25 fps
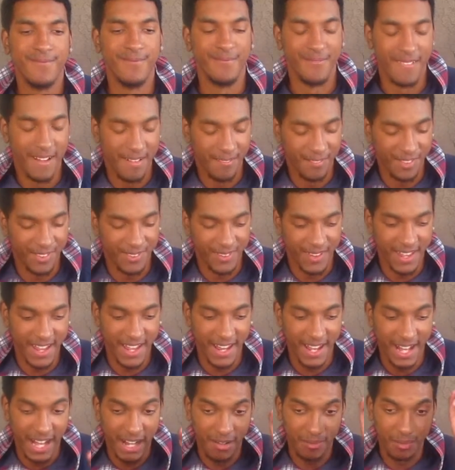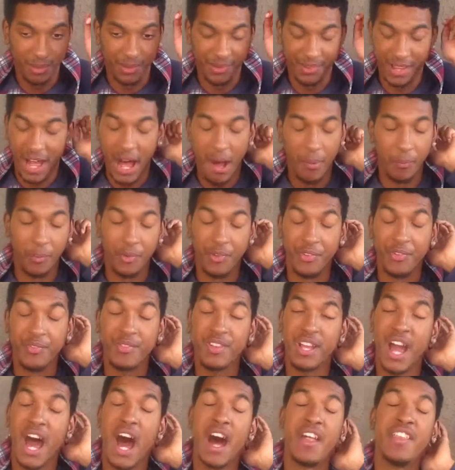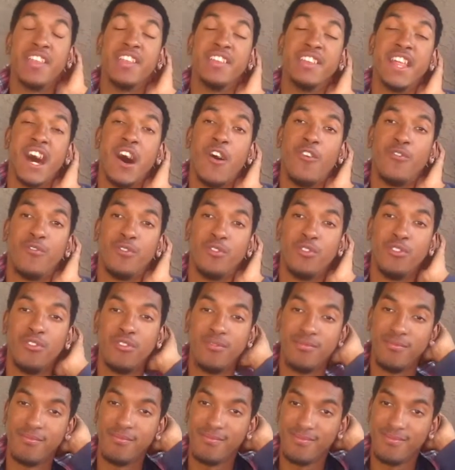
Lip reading: I'm gonna say it. I was kind of doubtful.